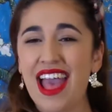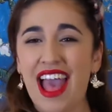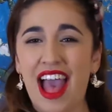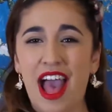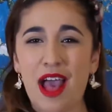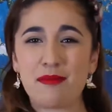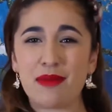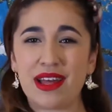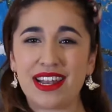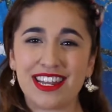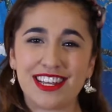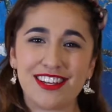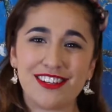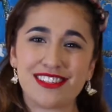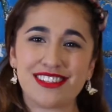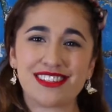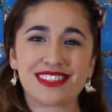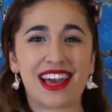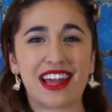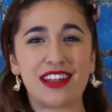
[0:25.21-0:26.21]
and it
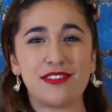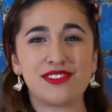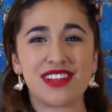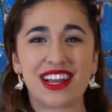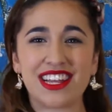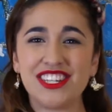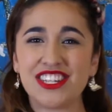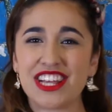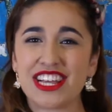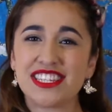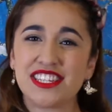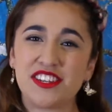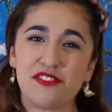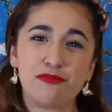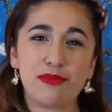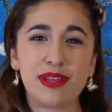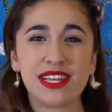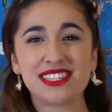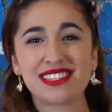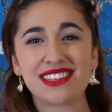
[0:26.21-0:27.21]
uses kind of digestive
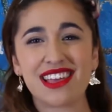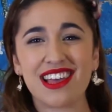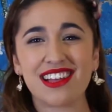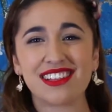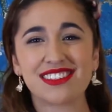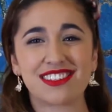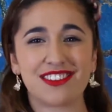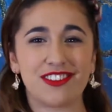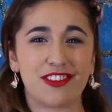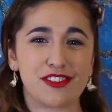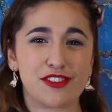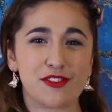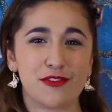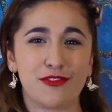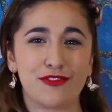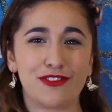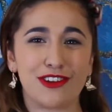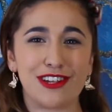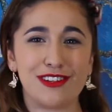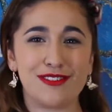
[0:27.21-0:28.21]
biscuits and lots of
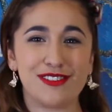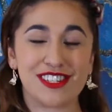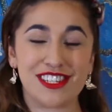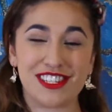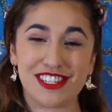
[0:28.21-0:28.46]
fruit.